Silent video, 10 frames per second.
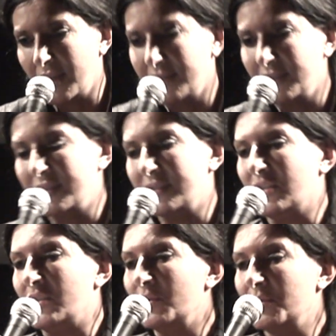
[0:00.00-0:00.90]
and this is a
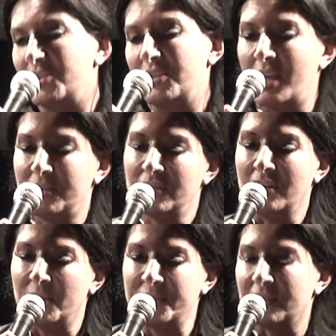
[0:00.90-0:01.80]
huge, actually,
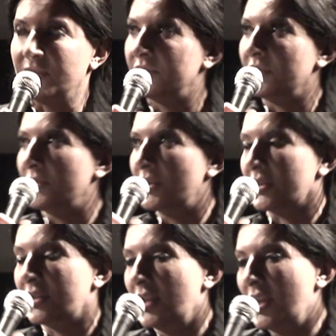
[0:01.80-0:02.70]
obstacle to your
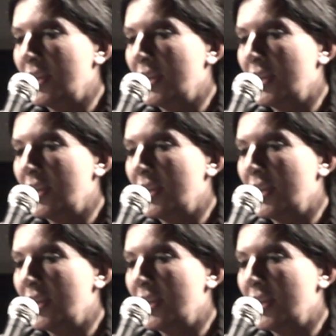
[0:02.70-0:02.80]
work.